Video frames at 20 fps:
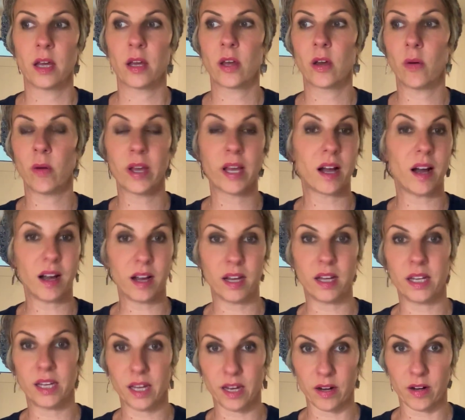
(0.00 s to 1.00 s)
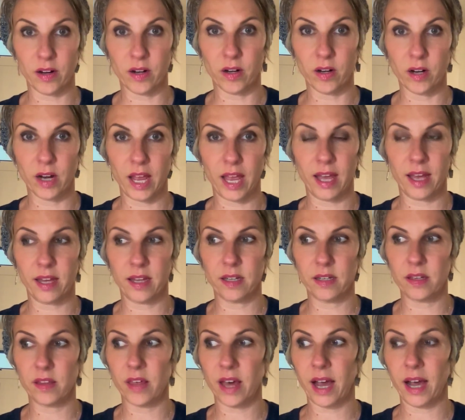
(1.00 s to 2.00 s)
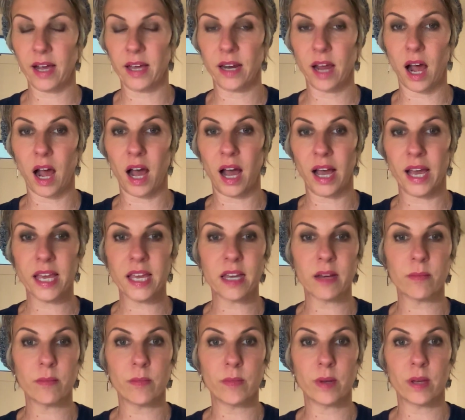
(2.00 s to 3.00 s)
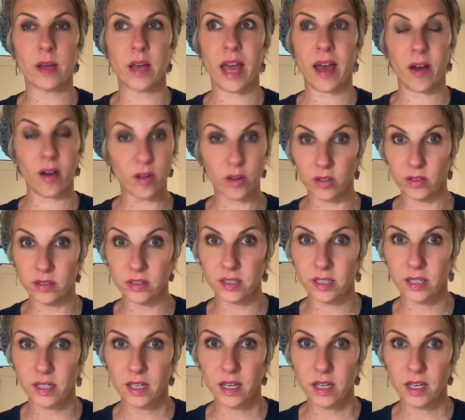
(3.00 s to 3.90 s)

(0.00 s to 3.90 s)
going on here and that I am held,